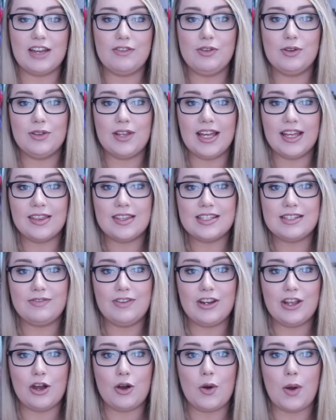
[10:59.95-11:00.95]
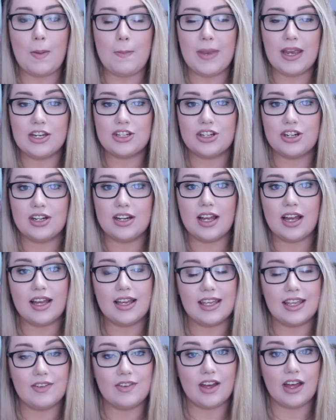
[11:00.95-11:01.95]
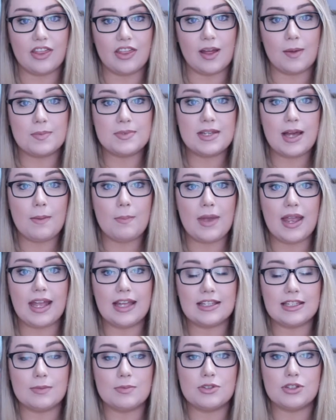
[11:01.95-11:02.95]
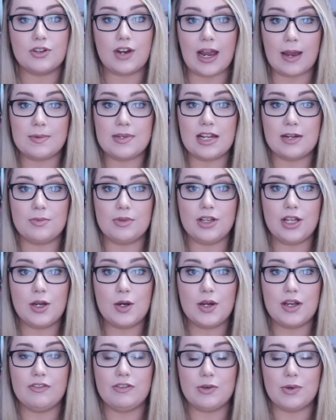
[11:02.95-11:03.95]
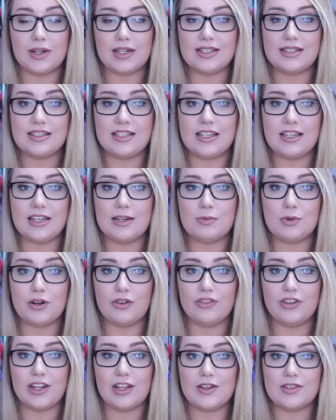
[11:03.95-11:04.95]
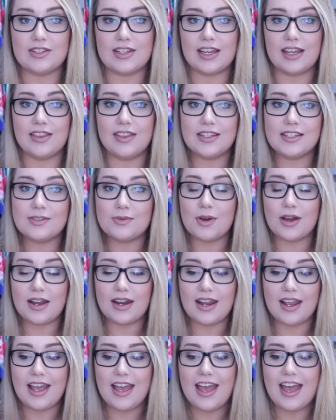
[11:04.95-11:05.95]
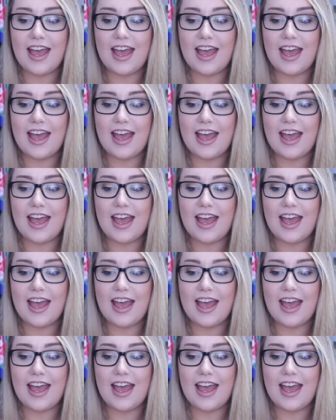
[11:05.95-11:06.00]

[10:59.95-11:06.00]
If you like this video, make sure to give thumbs up and subscribe down below if you want to see more videos like this one.